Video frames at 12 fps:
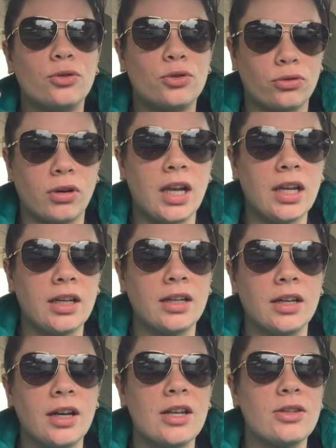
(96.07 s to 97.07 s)
drink,
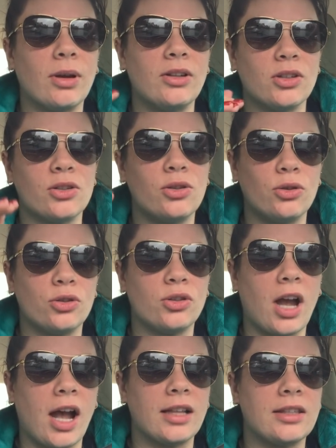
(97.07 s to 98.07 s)
so I just do
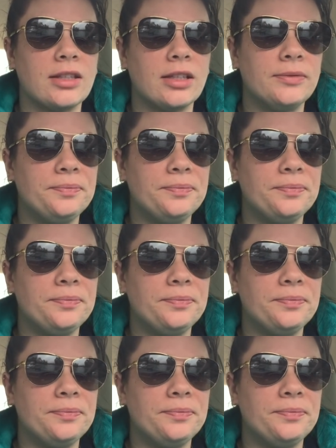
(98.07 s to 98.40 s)
shots.